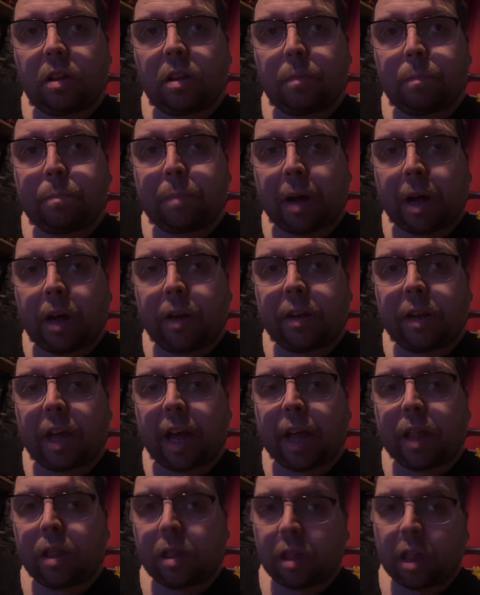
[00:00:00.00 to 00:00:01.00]
Bud
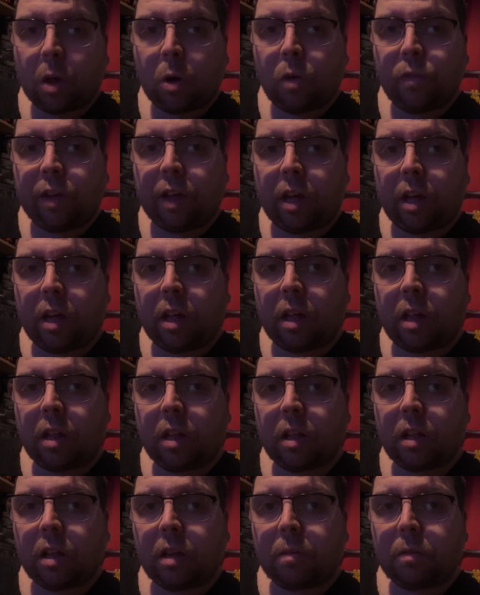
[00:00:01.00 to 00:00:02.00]
and Sylvia
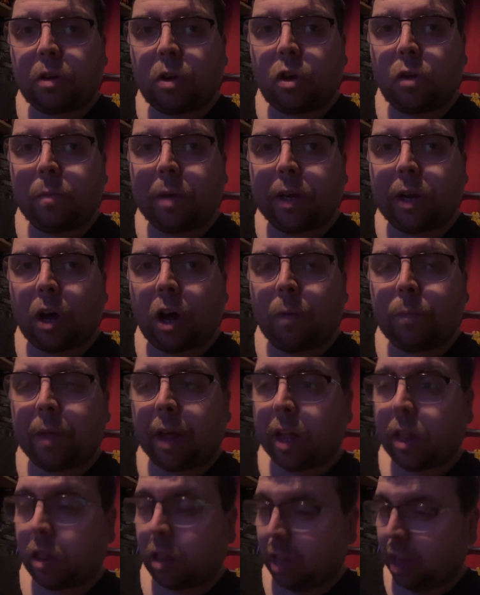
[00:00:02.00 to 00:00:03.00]
Newman up,
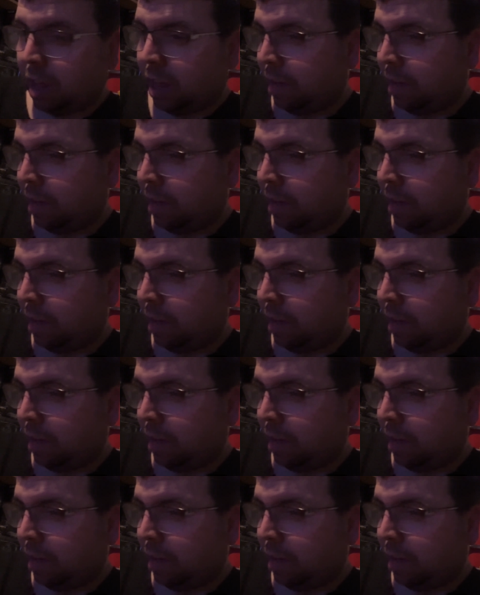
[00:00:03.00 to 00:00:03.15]
that's